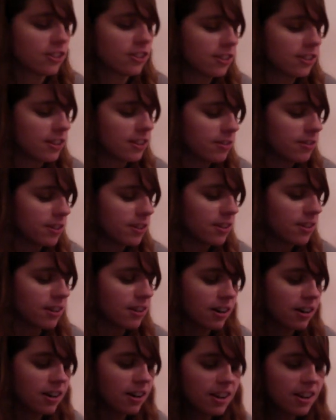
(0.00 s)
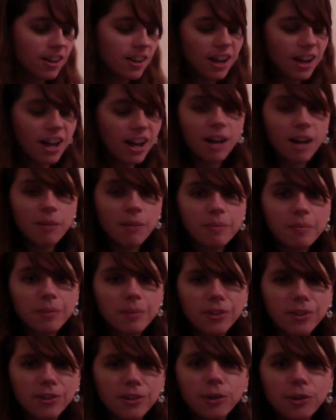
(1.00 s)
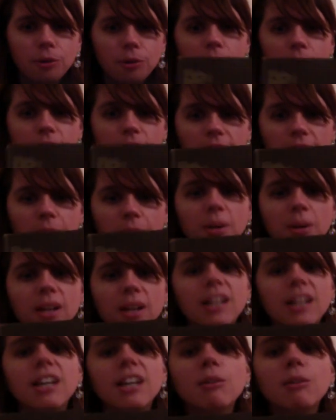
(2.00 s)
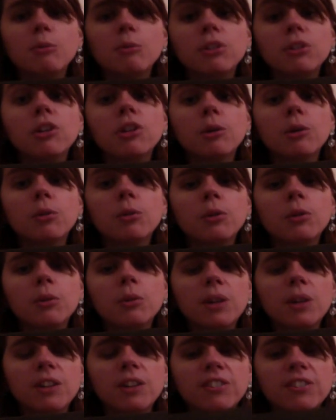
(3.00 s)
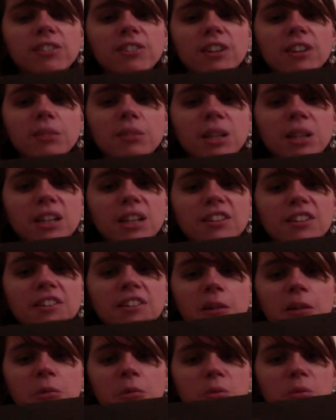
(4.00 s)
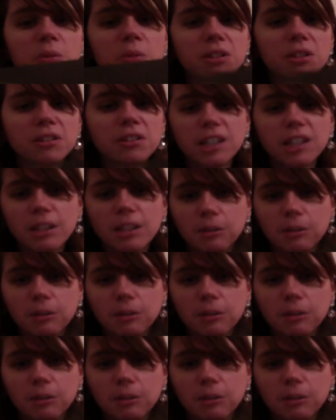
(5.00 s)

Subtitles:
stuff in there. So somebody will know who the Breakfast Club is and will be looking